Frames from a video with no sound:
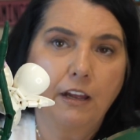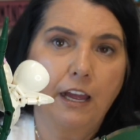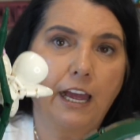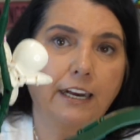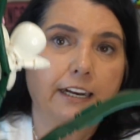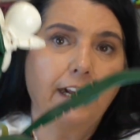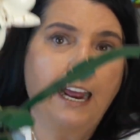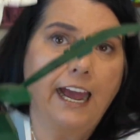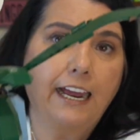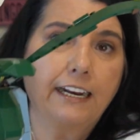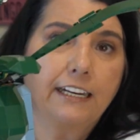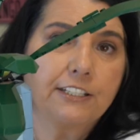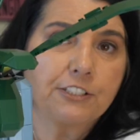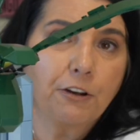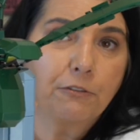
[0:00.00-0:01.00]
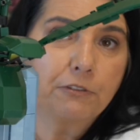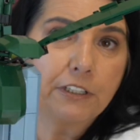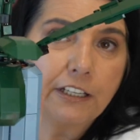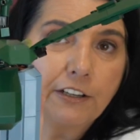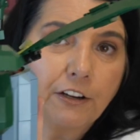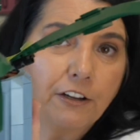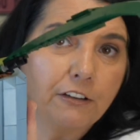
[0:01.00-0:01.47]
And it had its own
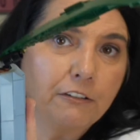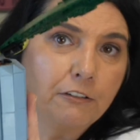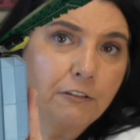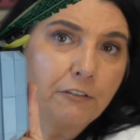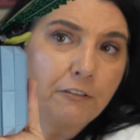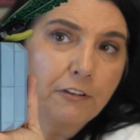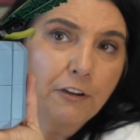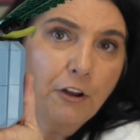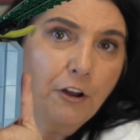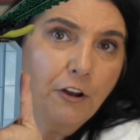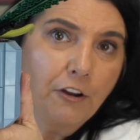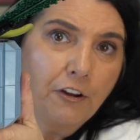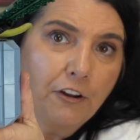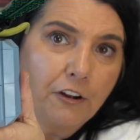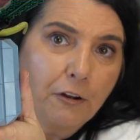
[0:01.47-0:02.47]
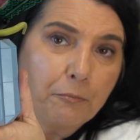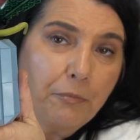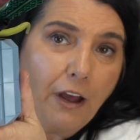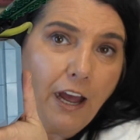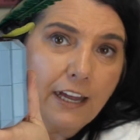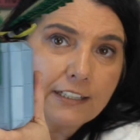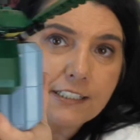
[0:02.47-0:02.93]
little
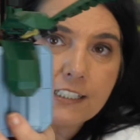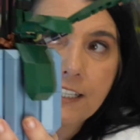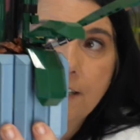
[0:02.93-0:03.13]
pot.